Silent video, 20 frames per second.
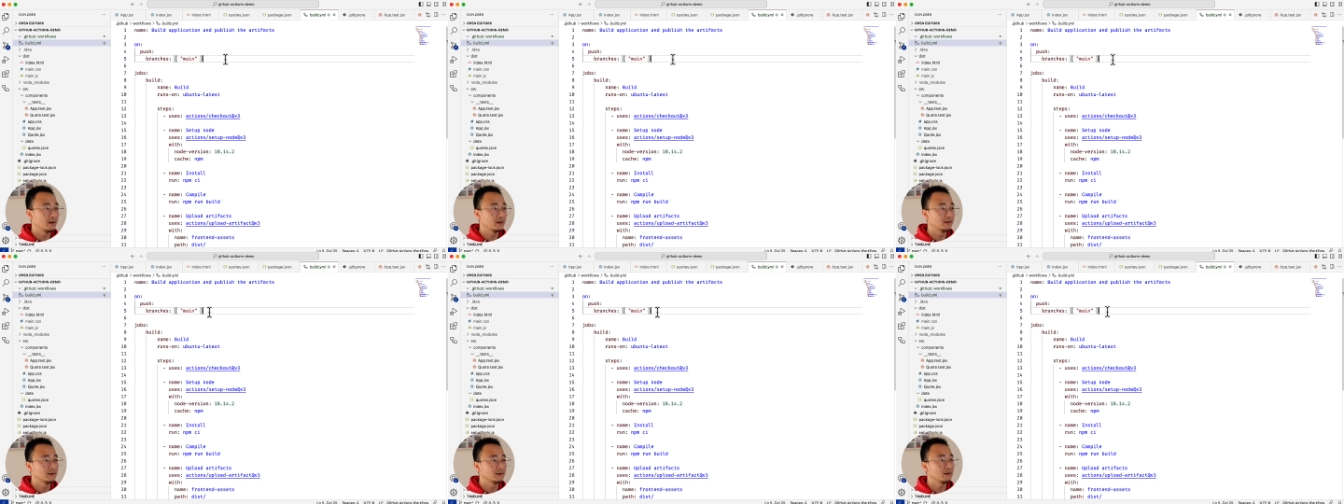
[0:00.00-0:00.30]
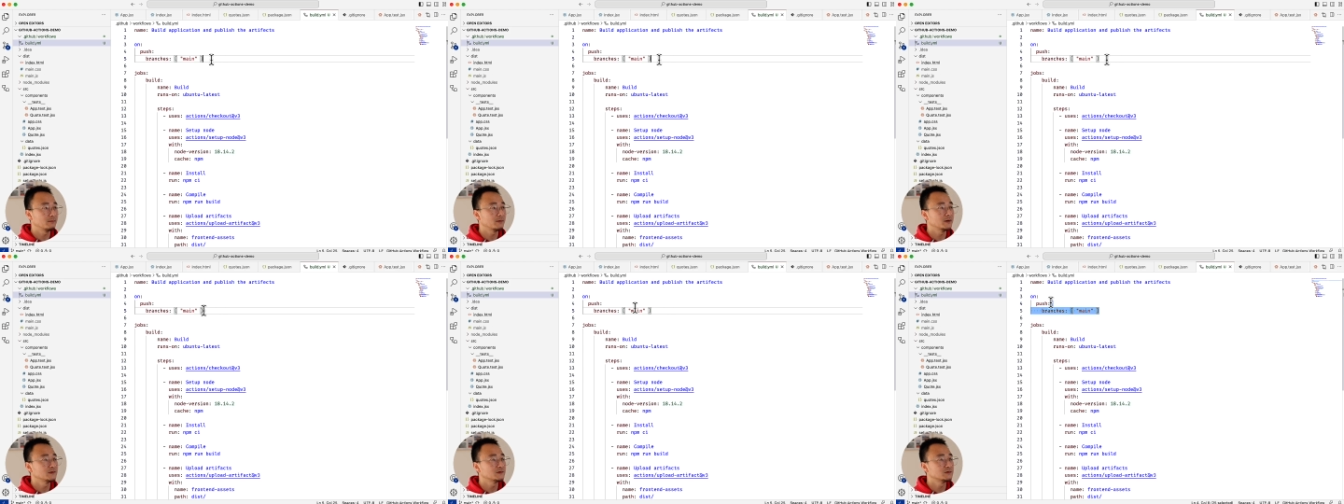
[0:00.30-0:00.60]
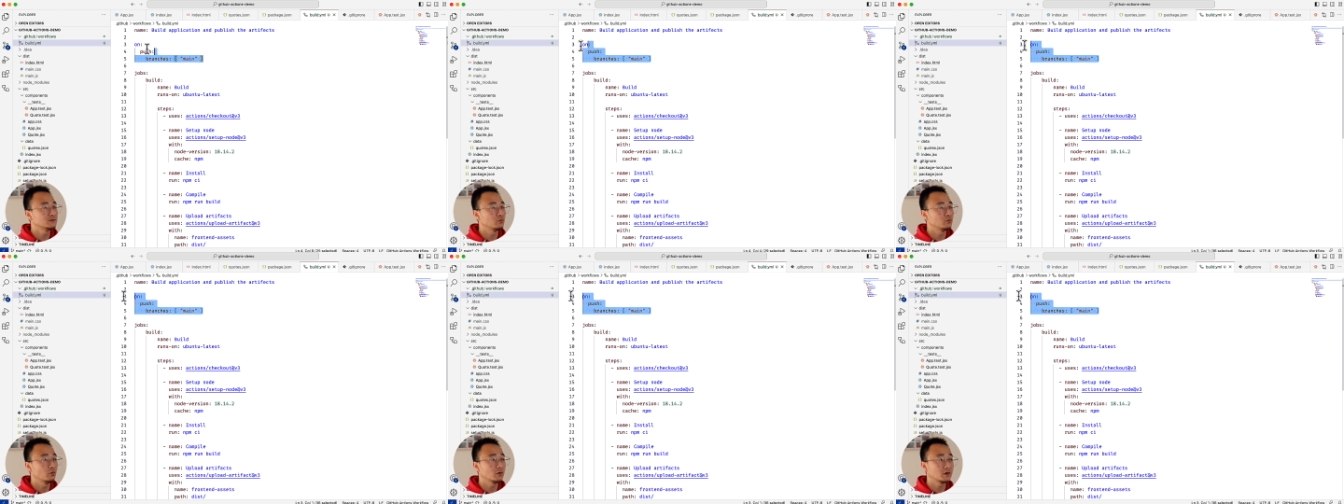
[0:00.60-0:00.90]
that
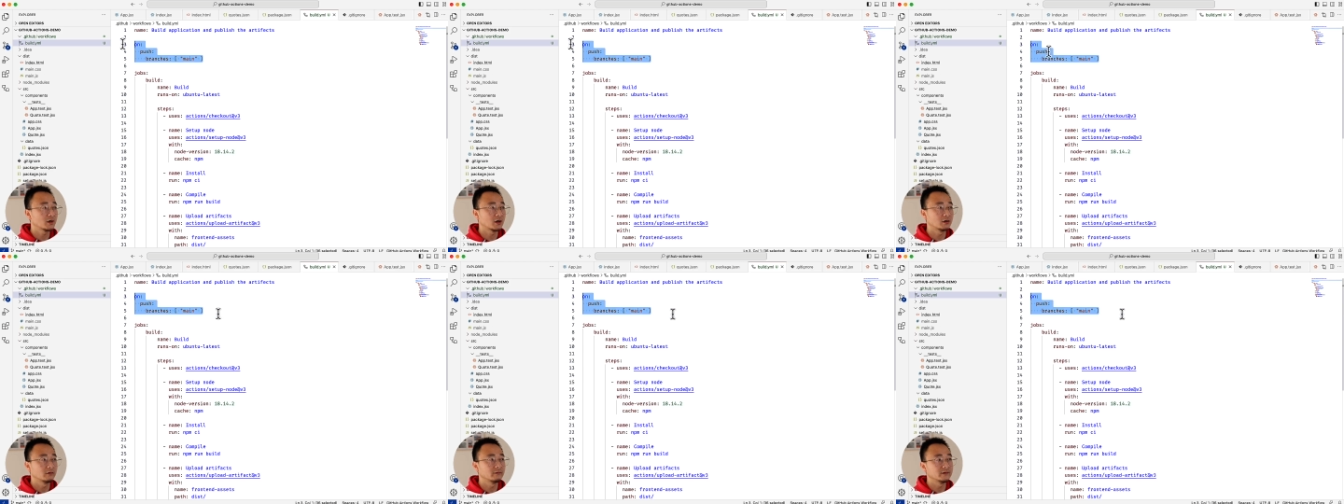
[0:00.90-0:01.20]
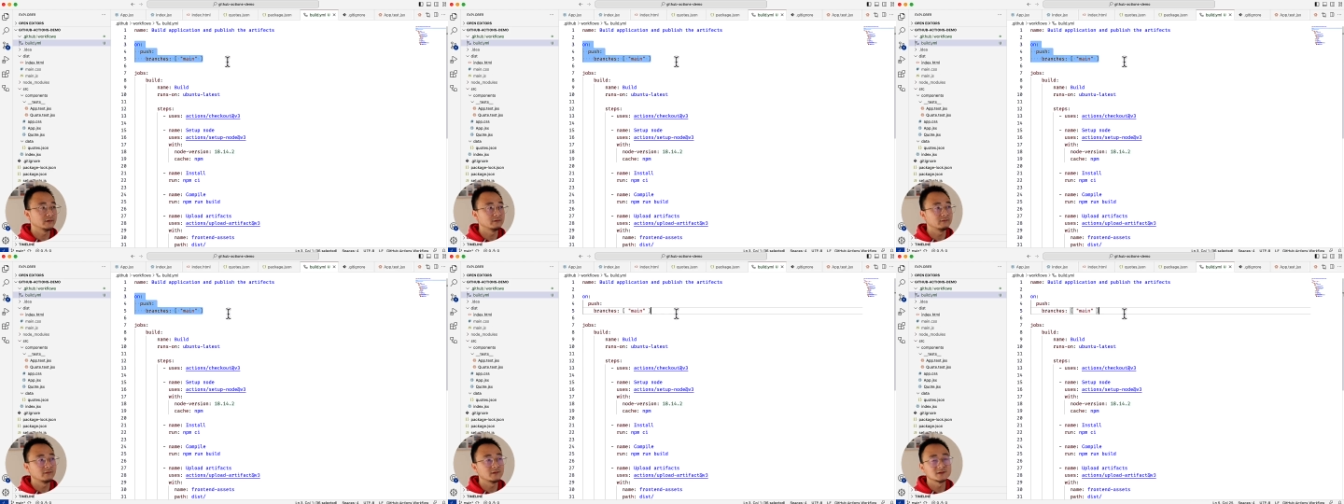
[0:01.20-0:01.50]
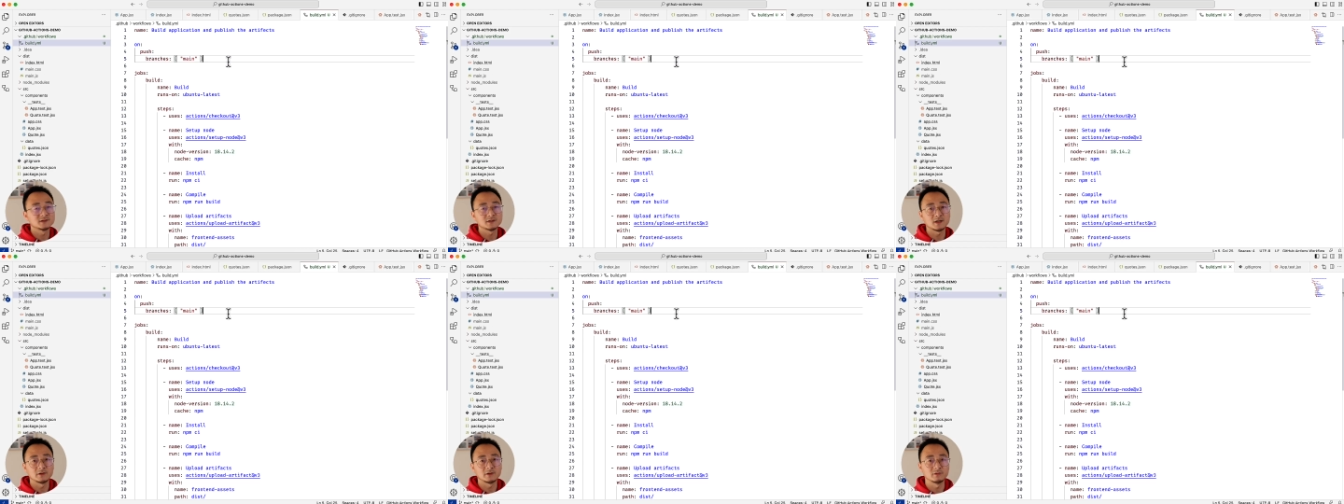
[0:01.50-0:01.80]
means what kind of
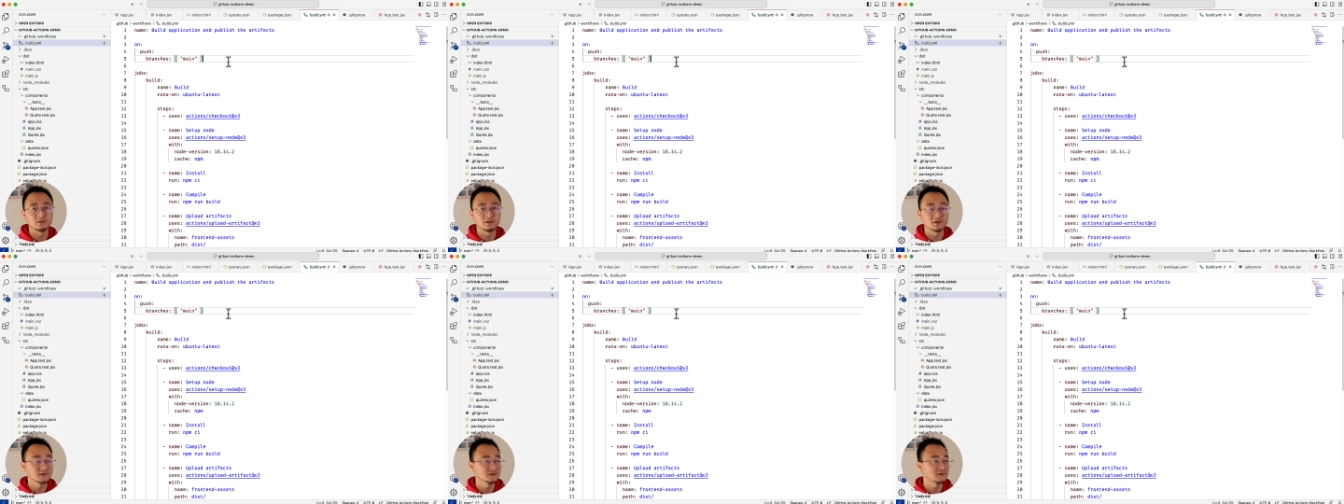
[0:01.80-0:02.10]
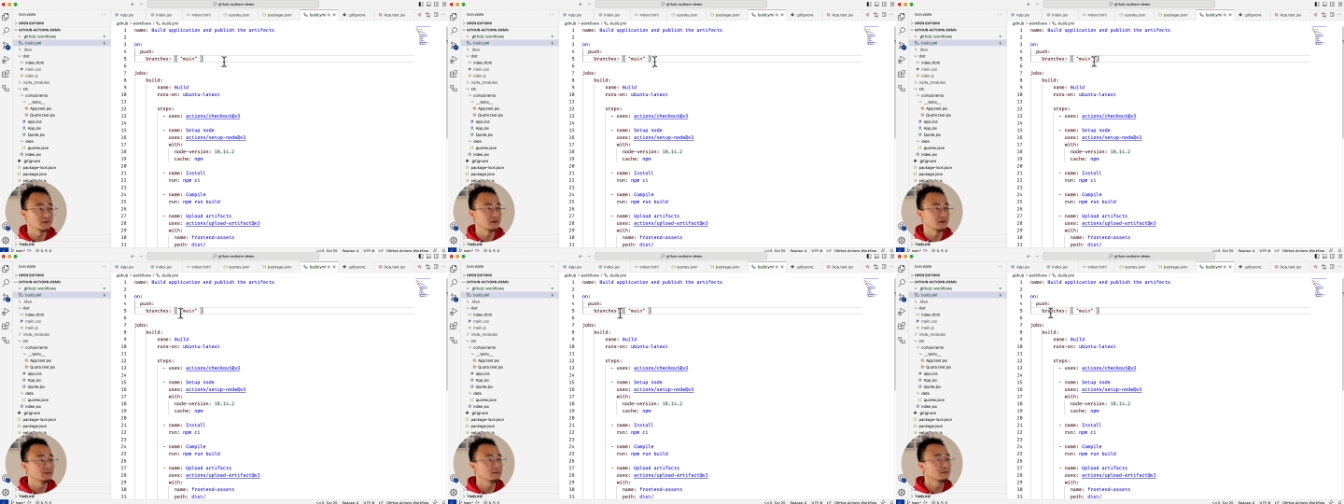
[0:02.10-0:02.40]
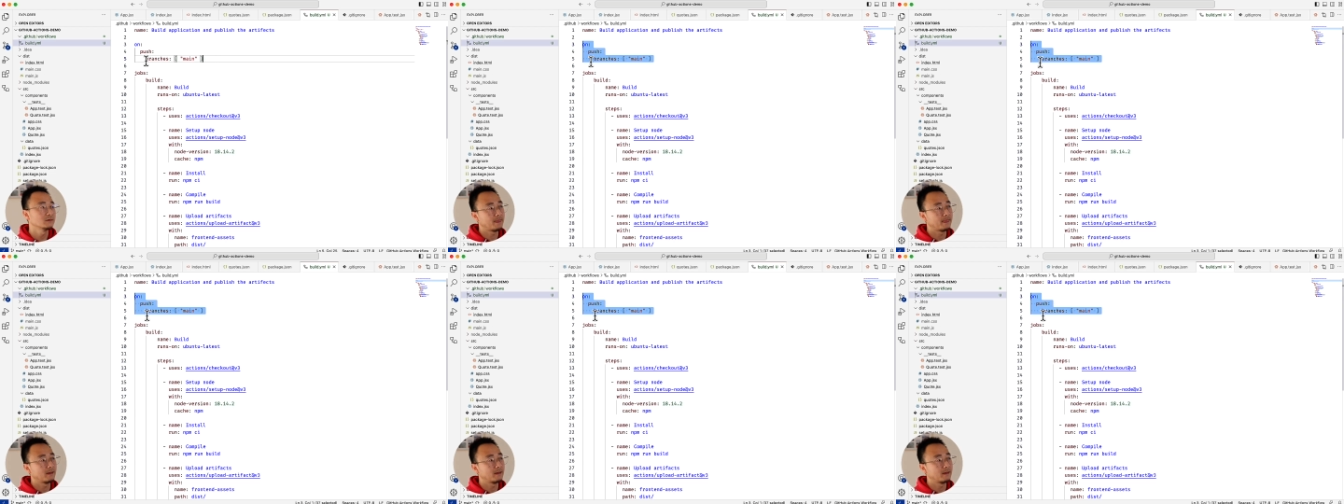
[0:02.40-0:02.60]
events are you listening.